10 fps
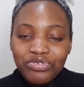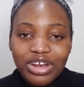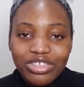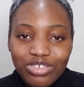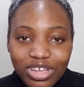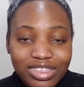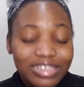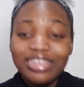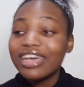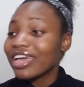Fred
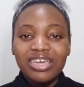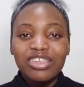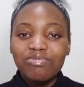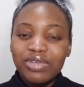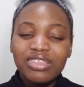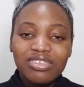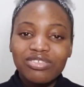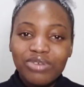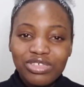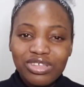Johnson it's, in
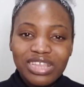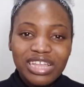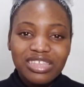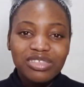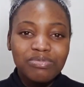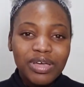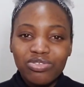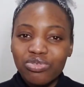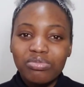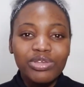situations like this it's
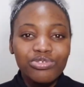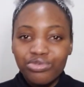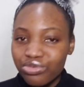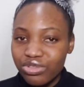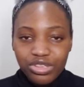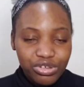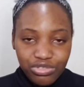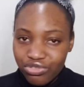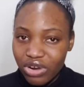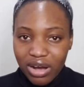best to be
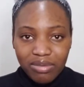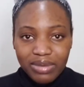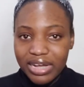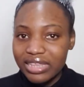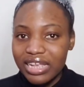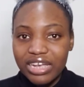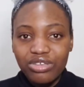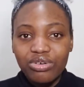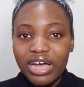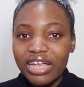neutral man
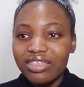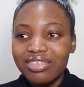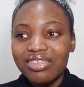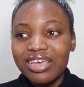like you can't